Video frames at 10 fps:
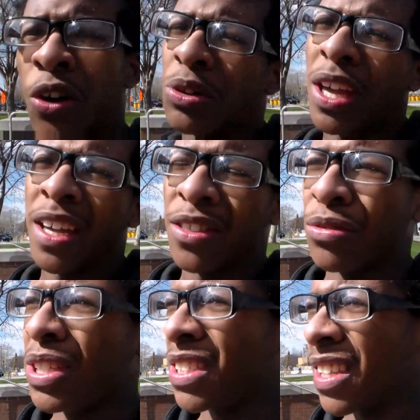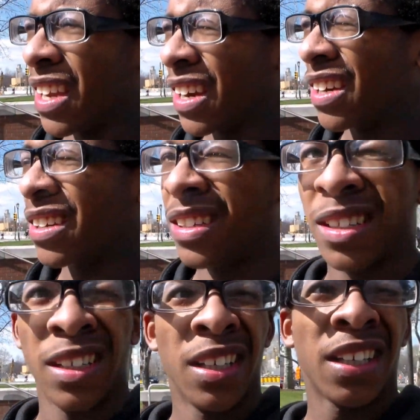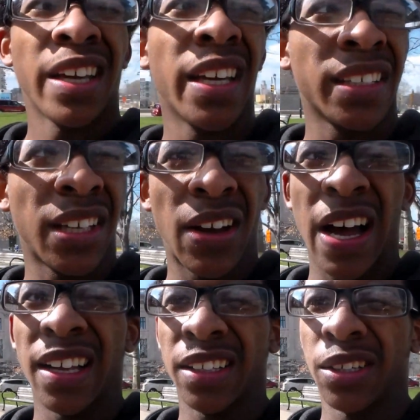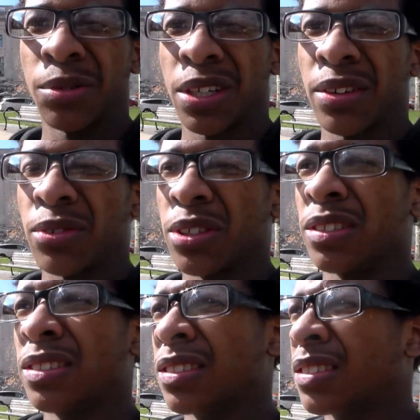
okay three stair I think I how Ali or whatever.